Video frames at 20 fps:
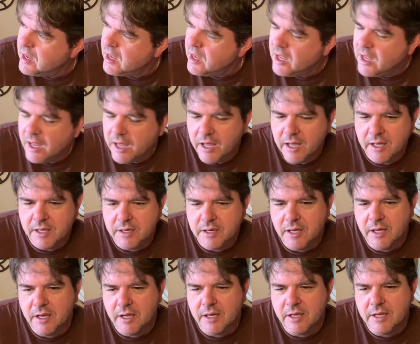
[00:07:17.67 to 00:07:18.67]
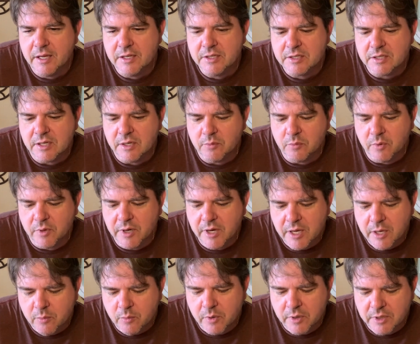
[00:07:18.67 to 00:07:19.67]
And he said when
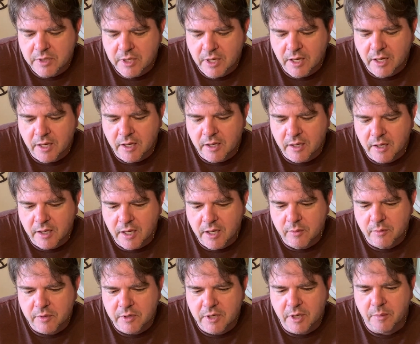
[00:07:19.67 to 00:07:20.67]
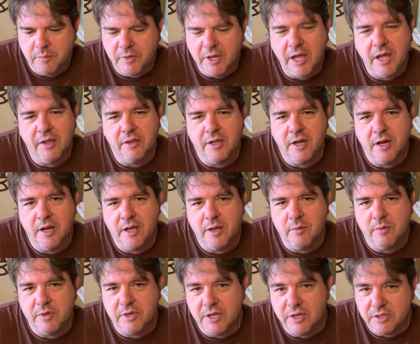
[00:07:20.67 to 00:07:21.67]
he would come down there, he
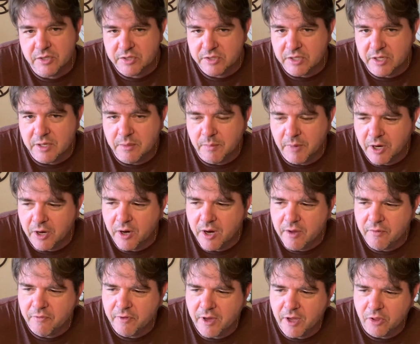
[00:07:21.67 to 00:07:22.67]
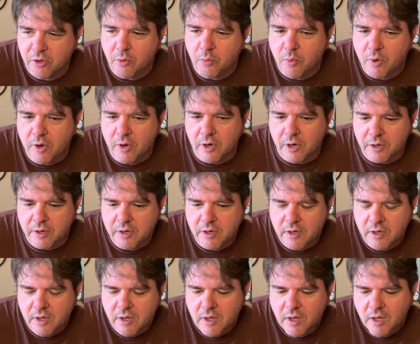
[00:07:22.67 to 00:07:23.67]
would get to see my grandfather work.
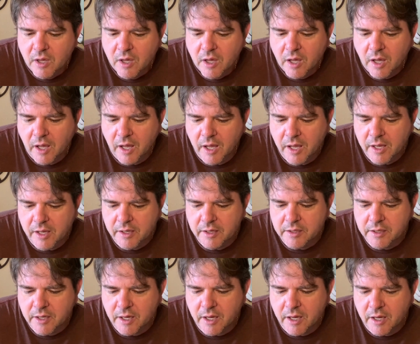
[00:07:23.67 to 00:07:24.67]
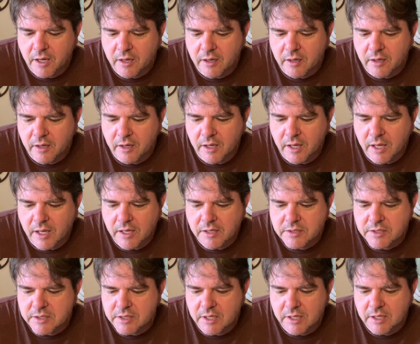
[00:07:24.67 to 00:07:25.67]
And he
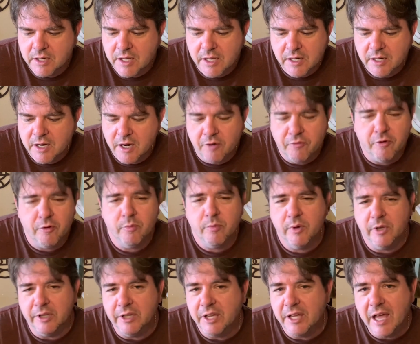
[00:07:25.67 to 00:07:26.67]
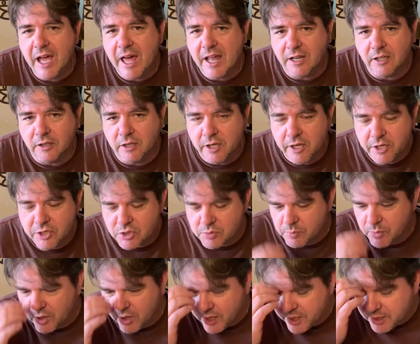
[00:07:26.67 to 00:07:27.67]
said he never really got a lunch
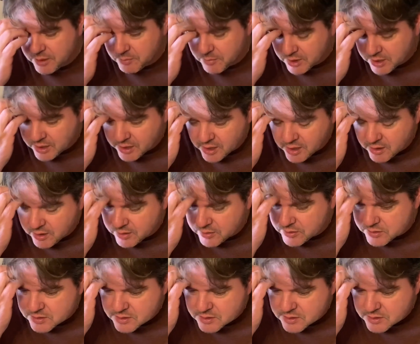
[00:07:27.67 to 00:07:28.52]
break because